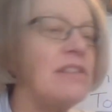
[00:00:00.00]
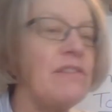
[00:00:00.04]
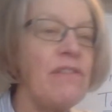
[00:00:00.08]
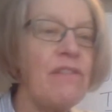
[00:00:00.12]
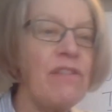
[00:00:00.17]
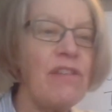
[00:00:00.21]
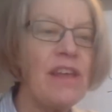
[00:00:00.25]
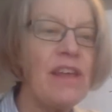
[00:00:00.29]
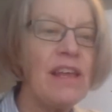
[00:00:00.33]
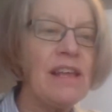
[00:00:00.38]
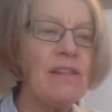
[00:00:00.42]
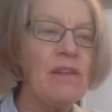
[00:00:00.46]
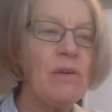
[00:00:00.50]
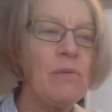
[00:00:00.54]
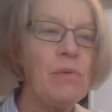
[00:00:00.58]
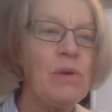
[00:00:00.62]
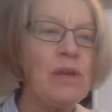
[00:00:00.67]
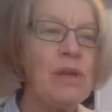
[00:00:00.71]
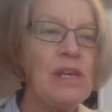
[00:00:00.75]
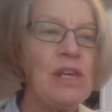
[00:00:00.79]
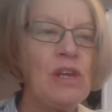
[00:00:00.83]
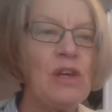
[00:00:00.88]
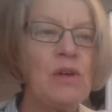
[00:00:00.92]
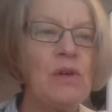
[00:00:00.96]
of thing that we
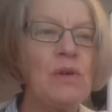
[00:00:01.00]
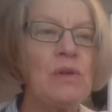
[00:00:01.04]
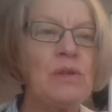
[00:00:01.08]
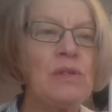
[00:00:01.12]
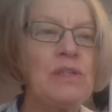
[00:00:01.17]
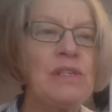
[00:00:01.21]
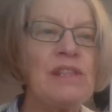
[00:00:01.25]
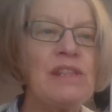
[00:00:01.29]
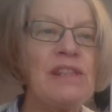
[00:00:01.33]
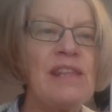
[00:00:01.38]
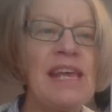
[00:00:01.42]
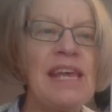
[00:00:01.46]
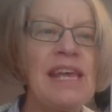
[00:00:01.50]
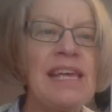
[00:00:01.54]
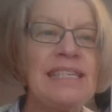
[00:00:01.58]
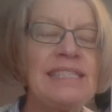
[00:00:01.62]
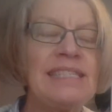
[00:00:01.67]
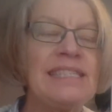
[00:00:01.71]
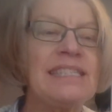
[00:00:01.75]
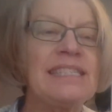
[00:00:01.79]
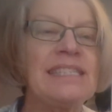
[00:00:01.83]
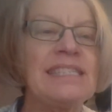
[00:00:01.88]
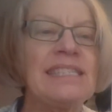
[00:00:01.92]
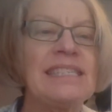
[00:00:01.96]
use.
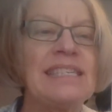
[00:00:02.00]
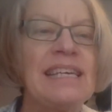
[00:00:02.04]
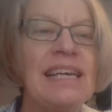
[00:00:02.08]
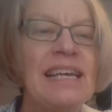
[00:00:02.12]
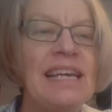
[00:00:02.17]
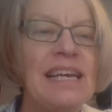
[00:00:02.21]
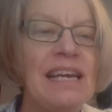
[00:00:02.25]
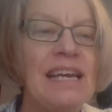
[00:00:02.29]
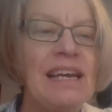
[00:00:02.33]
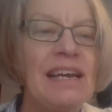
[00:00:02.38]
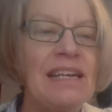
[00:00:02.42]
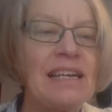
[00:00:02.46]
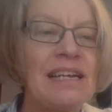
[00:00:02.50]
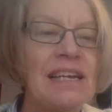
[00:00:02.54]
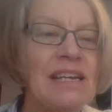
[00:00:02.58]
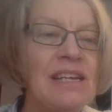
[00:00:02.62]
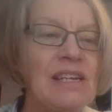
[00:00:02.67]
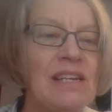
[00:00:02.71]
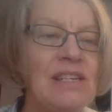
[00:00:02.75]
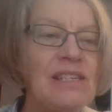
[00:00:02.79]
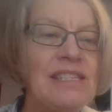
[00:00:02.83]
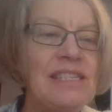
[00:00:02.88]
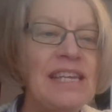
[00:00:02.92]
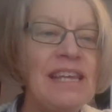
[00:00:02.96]
This,
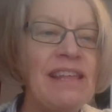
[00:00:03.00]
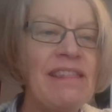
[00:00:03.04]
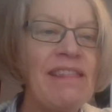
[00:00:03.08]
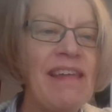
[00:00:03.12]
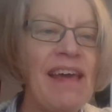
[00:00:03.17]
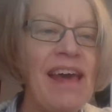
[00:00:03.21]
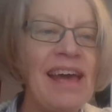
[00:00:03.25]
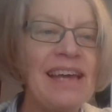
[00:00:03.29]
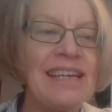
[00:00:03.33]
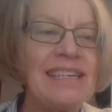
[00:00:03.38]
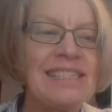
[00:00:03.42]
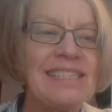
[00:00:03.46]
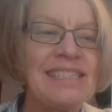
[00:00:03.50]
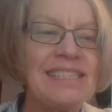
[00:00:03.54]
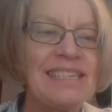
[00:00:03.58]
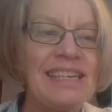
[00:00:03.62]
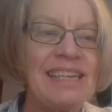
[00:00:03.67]
you see that?